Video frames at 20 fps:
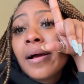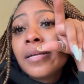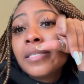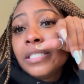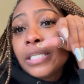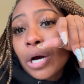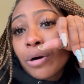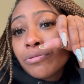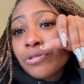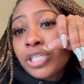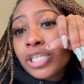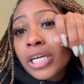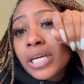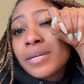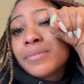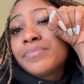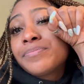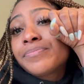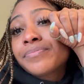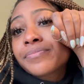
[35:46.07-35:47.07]
Don't
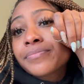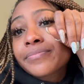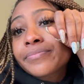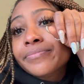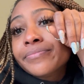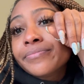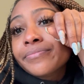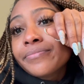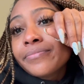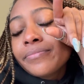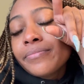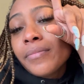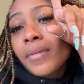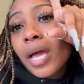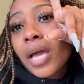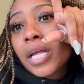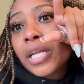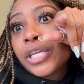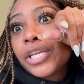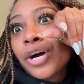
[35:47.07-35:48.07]
cheat.
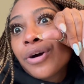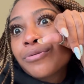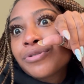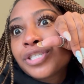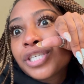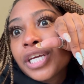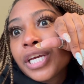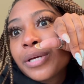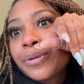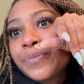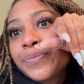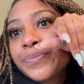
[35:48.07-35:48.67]
Don't cheat.